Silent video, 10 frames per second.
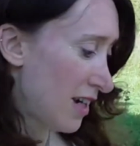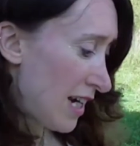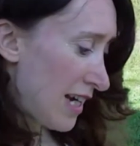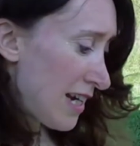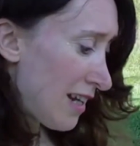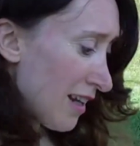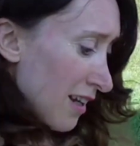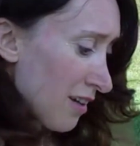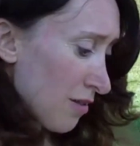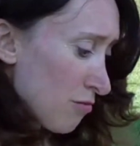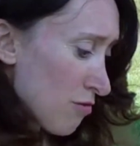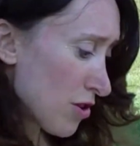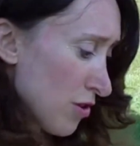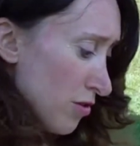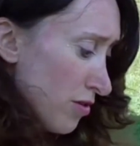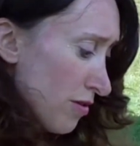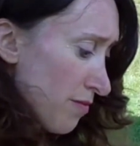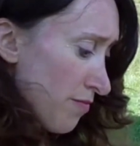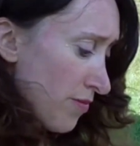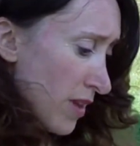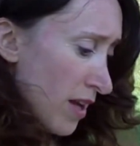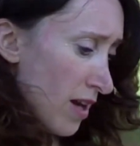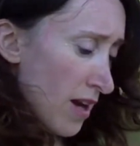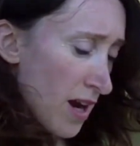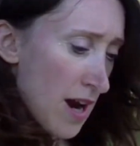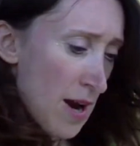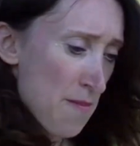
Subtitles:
healing rune, I